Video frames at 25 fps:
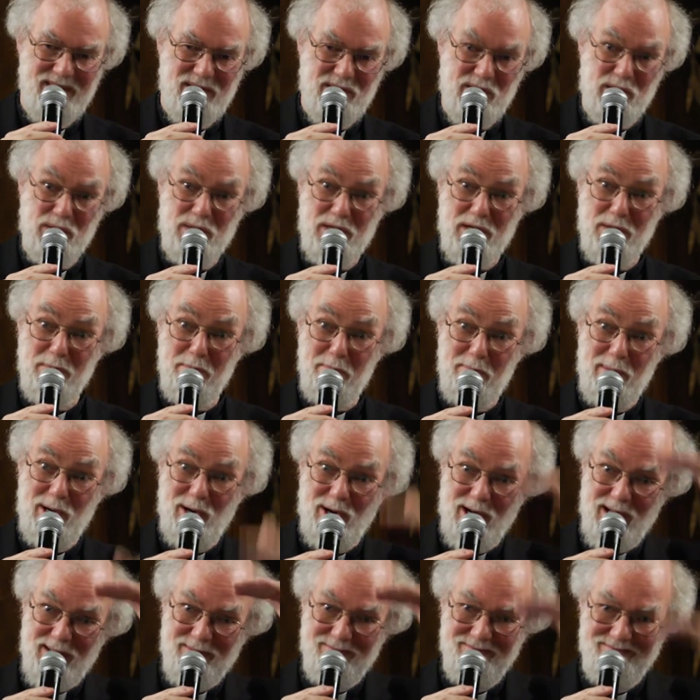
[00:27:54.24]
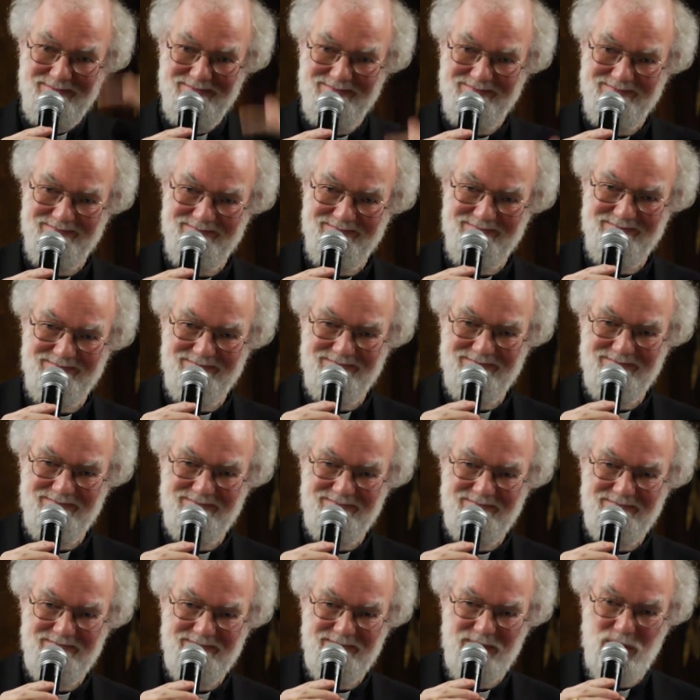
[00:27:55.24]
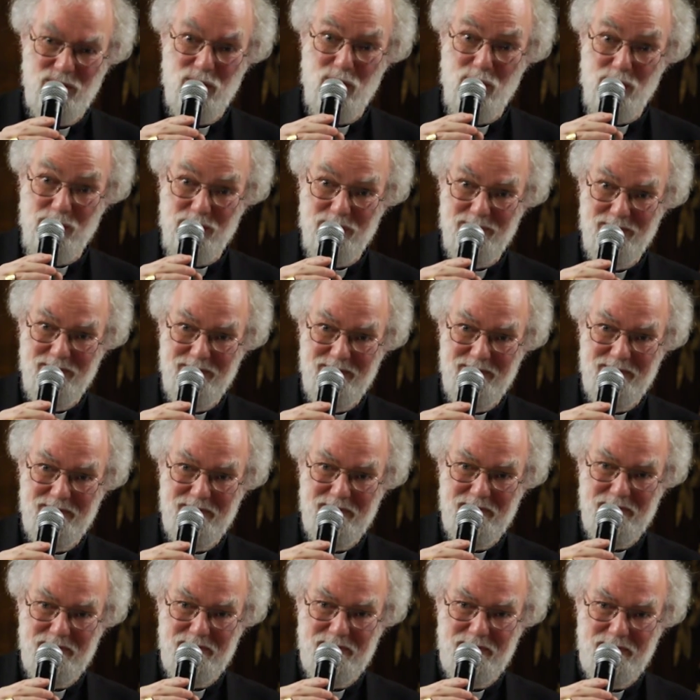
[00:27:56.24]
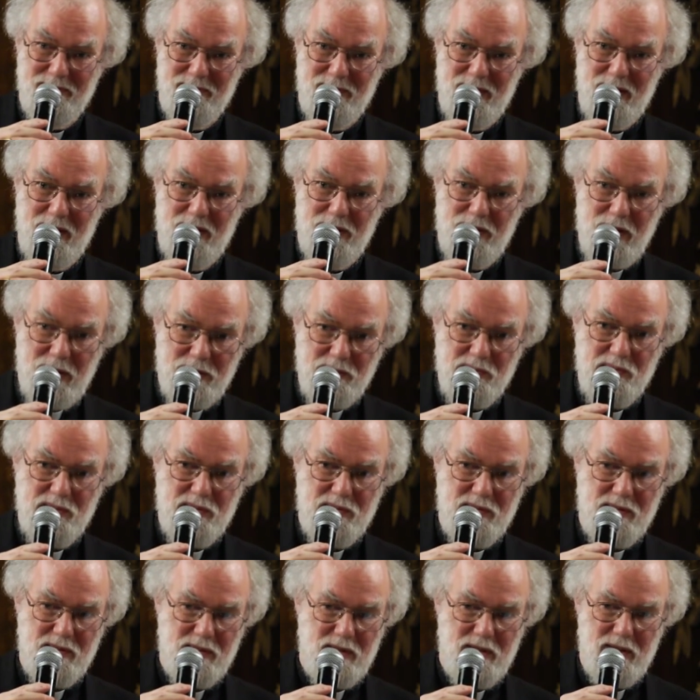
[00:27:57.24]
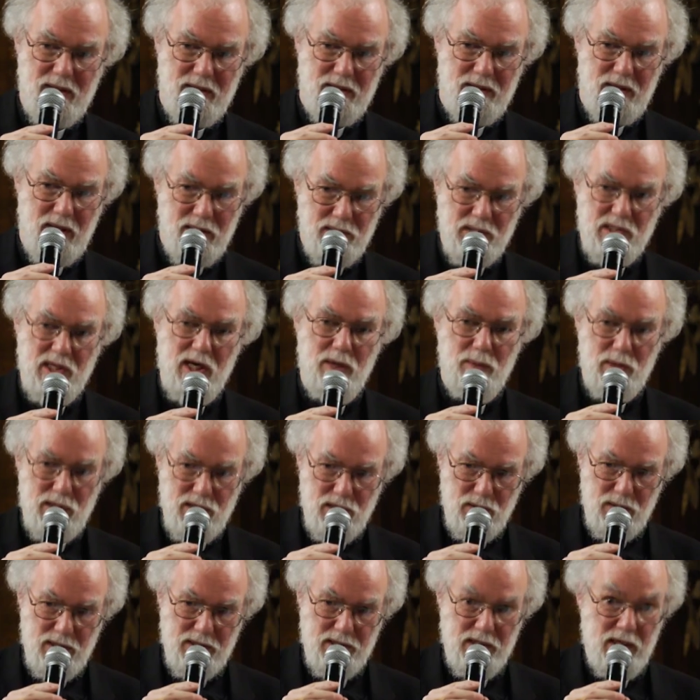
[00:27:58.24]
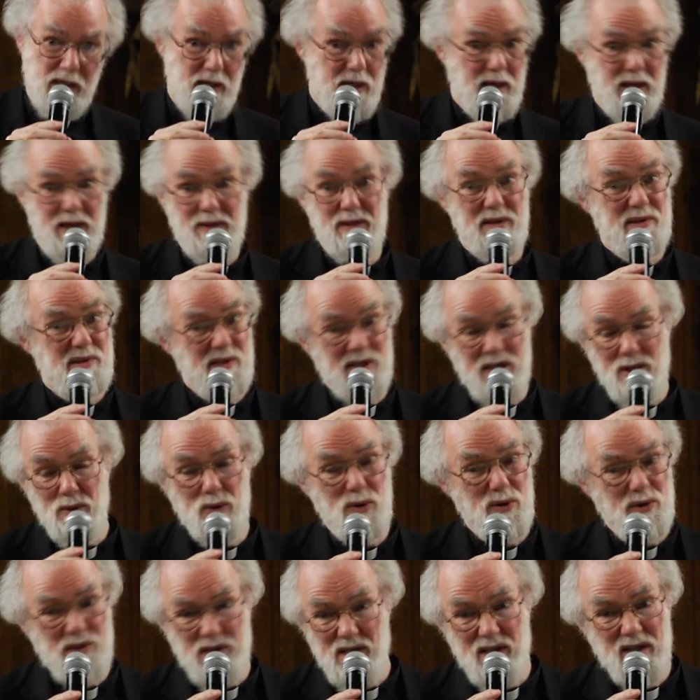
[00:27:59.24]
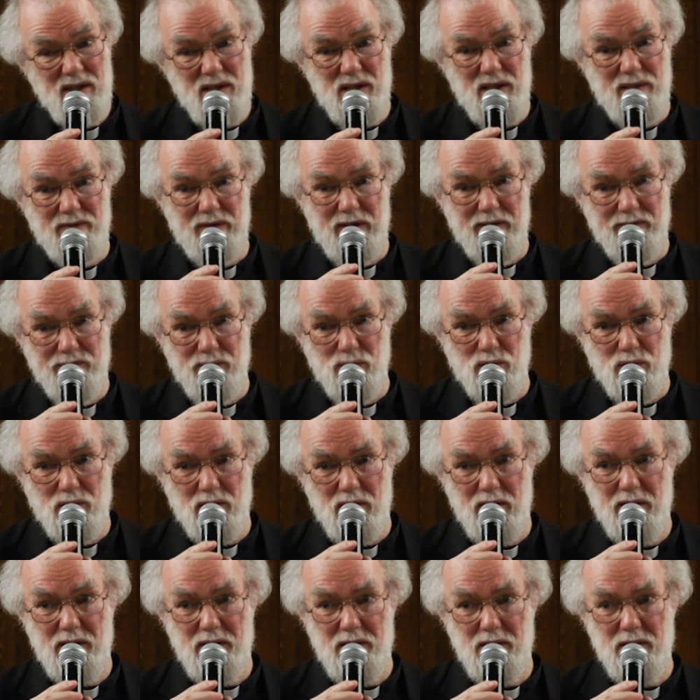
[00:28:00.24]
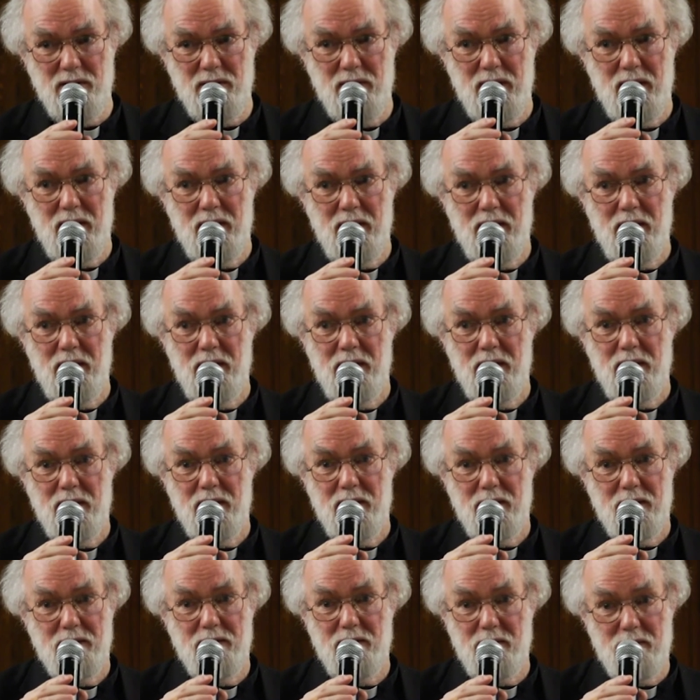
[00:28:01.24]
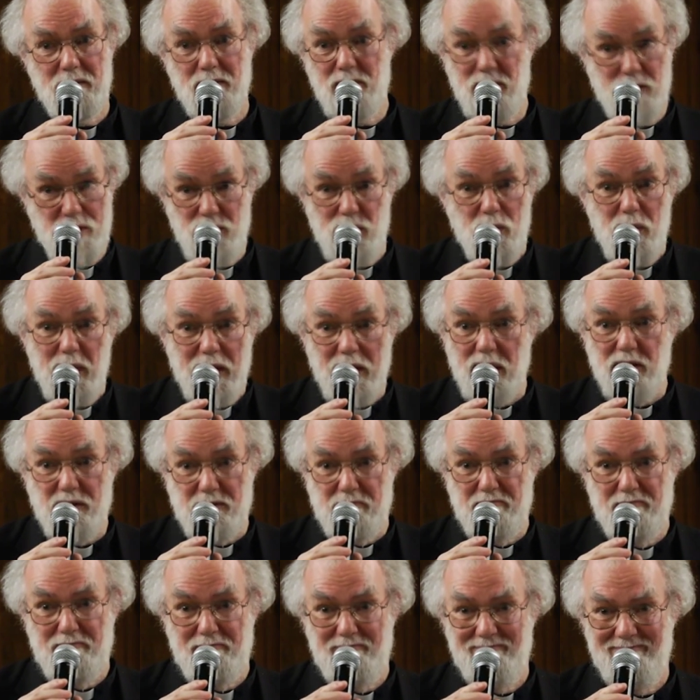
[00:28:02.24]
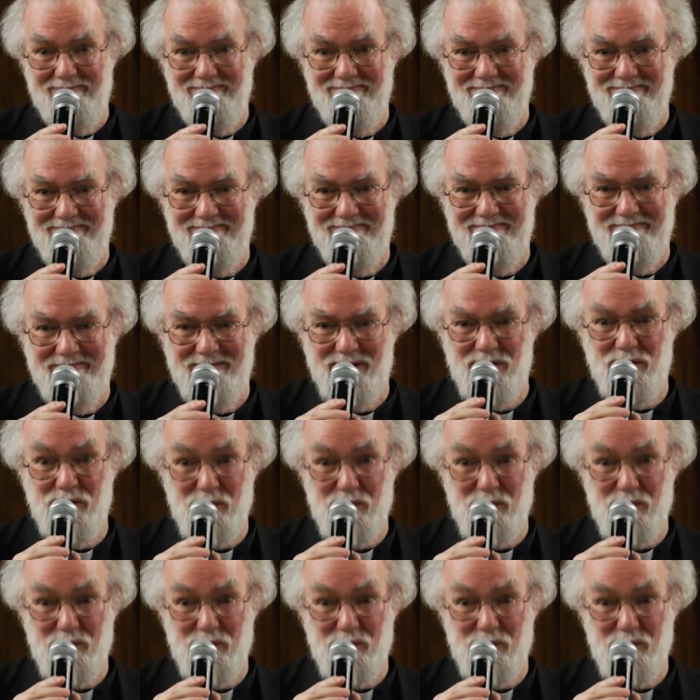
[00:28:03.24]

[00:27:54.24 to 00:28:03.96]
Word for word: so that it can mirror God. That's, that's how we do it. And there's no alternative, unfortunately, to, to doing it, to